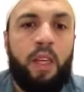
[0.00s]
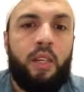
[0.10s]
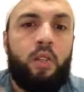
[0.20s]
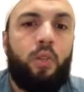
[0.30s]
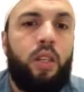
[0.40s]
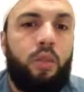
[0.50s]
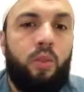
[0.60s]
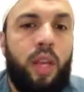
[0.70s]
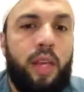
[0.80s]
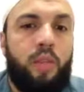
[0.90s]
So the Noon
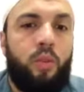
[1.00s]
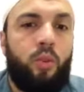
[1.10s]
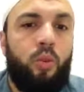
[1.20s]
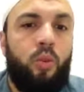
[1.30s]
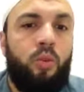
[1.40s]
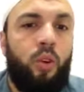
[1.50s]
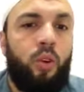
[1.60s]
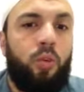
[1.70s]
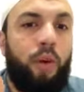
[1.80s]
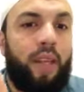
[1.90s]
has sukun
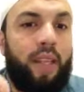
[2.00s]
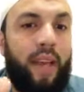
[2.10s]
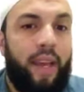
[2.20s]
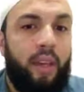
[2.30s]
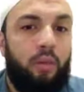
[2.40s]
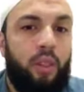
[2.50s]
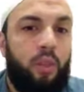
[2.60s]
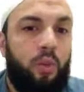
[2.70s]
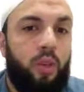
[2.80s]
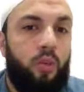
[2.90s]
followed by ta, which
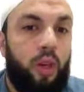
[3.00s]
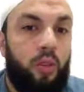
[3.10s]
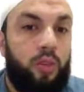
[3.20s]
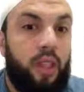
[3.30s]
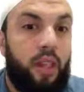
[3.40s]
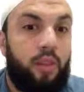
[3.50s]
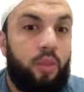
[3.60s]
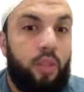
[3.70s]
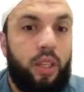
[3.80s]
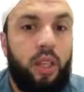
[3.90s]
one of the
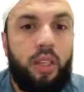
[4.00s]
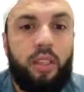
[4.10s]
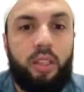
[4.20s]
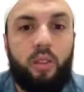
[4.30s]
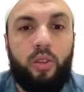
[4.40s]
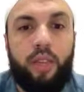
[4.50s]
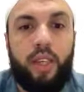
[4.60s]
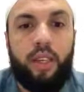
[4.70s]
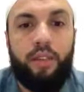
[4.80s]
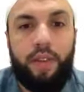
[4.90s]
14 letters of the
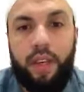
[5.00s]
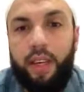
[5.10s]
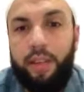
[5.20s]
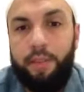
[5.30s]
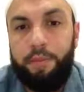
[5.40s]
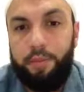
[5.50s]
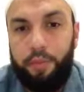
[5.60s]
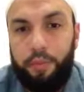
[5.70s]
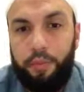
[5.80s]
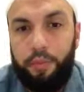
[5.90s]
Ikhfaa
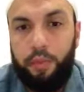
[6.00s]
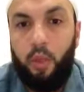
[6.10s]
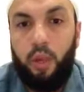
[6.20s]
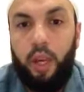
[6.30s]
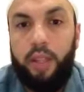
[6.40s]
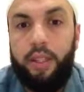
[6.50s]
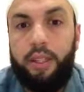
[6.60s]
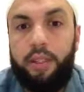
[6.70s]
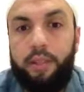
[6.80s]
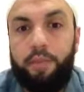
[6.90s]
or hiding.